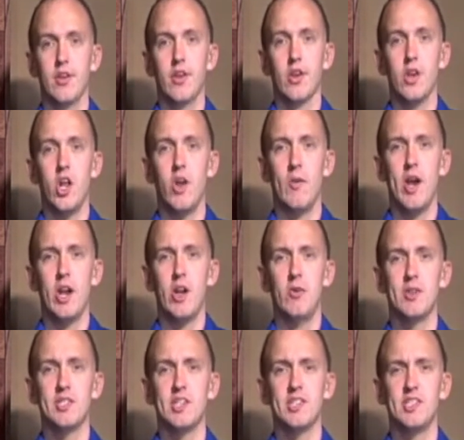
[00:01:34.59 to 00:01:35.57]
Colorado
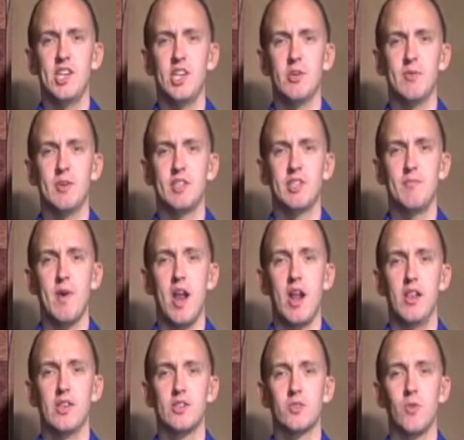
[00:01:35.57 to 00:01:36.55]
is continuing to
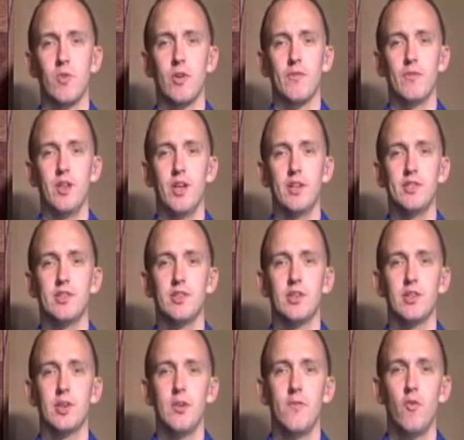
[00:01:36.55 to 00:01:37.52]
battle historic floods.
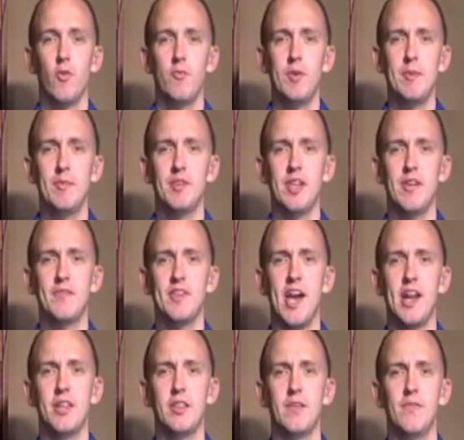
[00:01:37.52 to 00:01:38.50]
4 people have
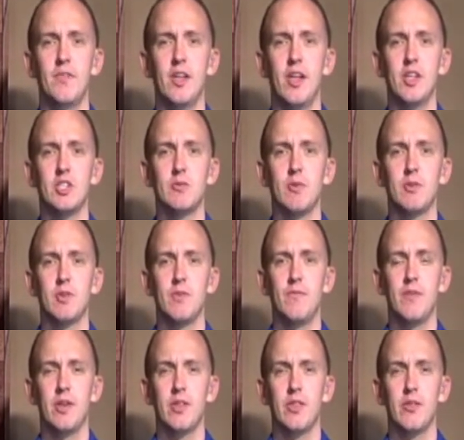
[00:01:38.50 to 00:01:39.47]
died in the floods, with a
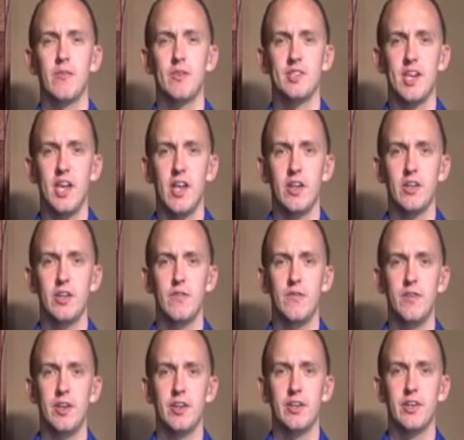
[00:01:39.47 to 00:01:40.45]
5th fatality
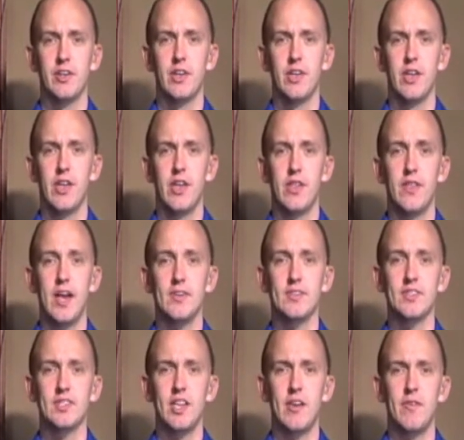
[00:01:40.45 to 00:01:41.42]
feared.
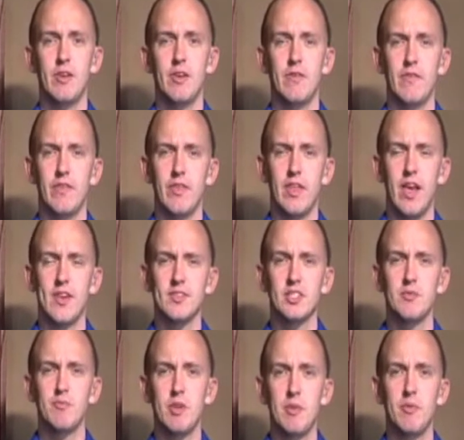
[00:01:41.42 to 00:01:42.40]
Thousands
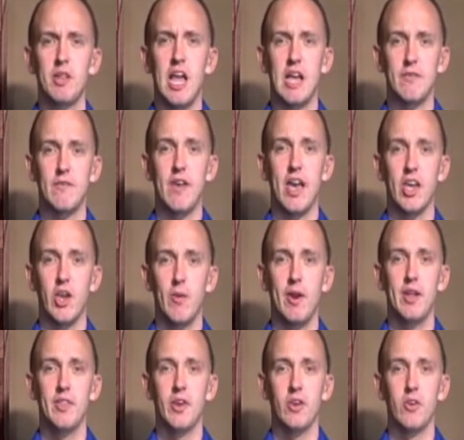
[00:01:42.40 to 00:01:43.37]
of people have
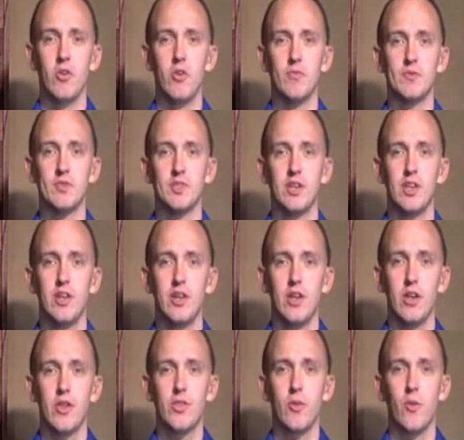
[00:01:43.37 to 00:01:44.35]
evacuated their homes.
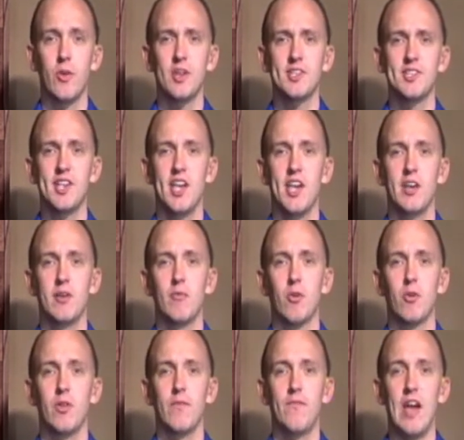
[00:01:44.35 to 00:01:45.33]
Authorities said
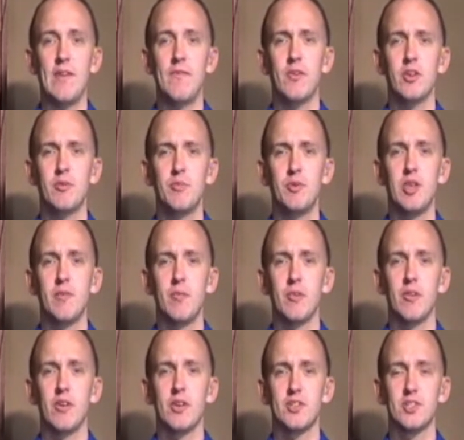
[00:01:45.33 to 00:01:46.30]
more than 500
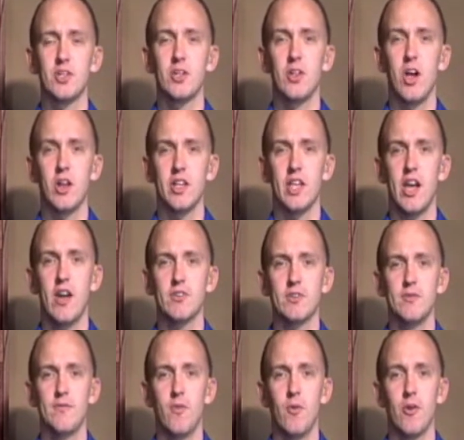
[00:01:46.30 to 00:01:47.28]
people are still
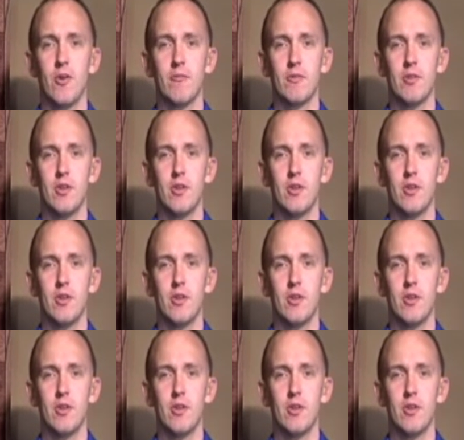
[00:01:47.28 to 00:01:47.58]
unaccounted for.